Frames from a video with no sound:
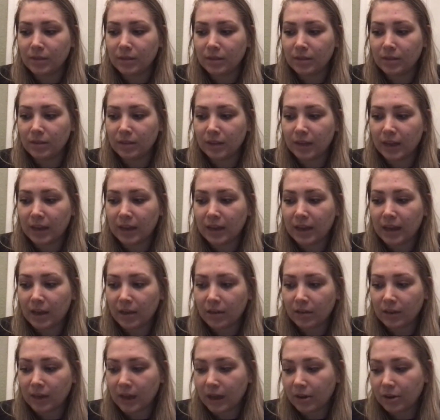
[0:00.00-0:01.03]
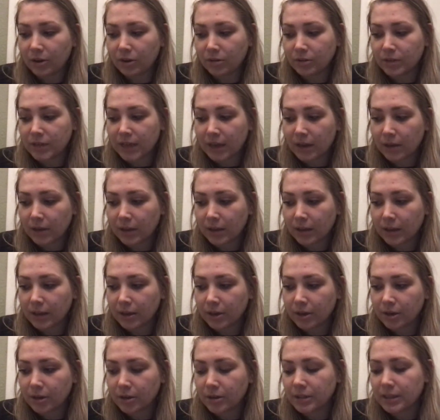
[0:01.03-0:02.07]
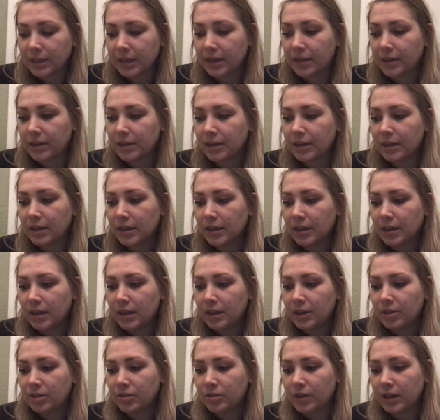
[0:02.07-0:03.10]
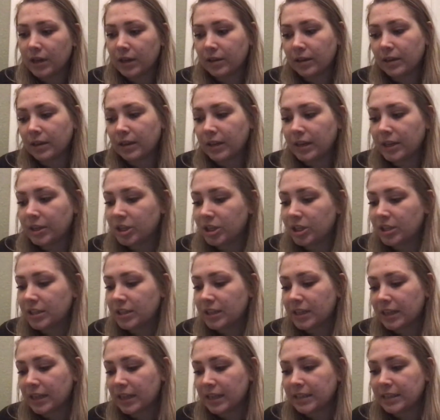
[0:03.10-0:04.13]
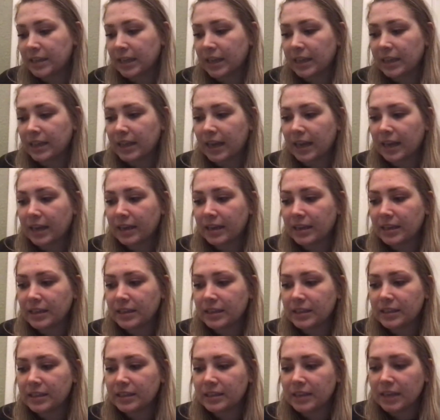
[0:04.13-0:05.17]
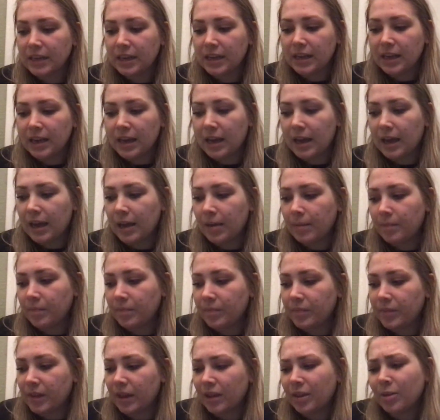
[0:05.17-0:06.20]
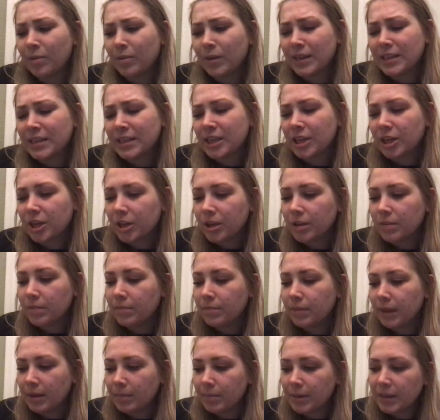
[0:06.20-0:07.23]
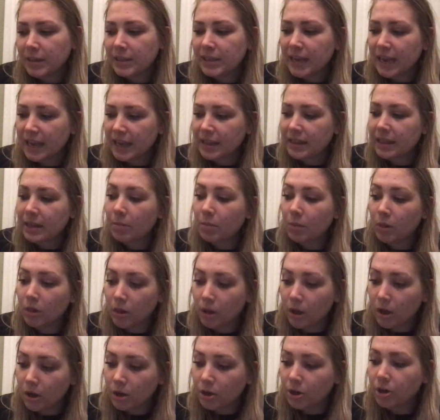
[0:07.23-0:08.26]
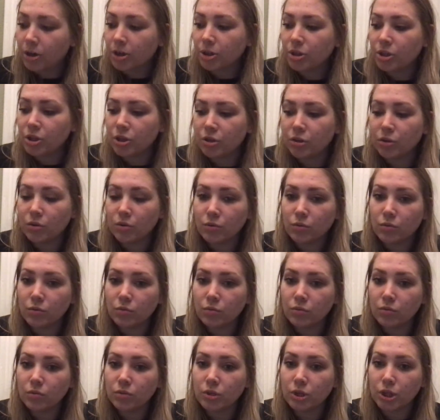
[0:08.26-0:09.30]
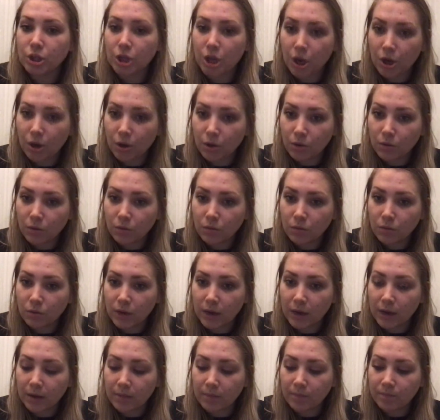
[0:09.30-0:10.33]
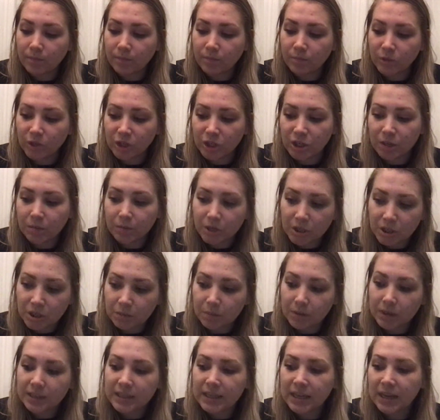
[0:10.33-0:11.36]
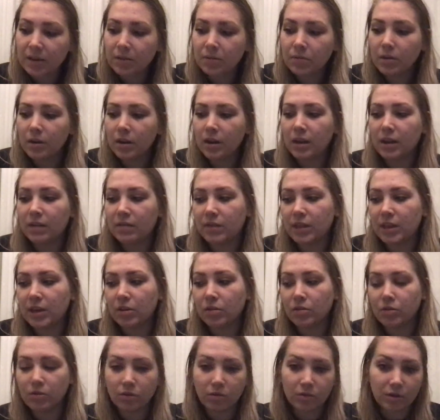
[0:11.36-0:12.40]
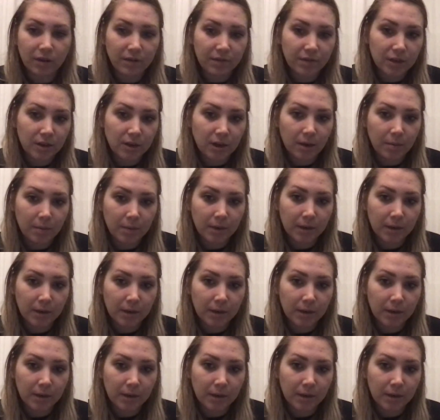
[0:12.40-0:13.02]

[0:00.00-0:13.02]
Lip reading: like how to use calculators and do calculations and things like that, because otherwise it could maybe take them longer to know which numbers to put down if they don't know it off the top of their